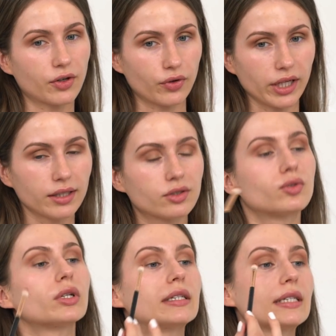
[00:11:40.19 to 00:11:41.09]
crease
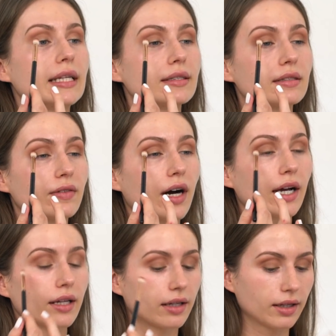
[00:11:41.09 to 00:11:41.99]
to
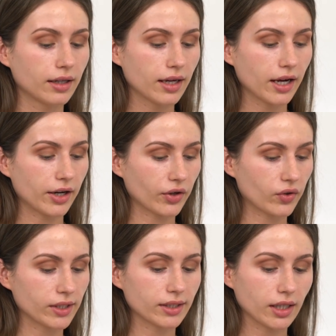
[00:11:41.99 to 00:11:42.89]
intensify her
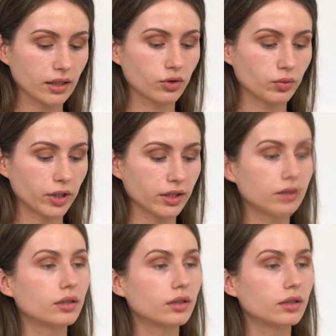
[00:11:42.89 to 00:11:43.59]
crease a little bit.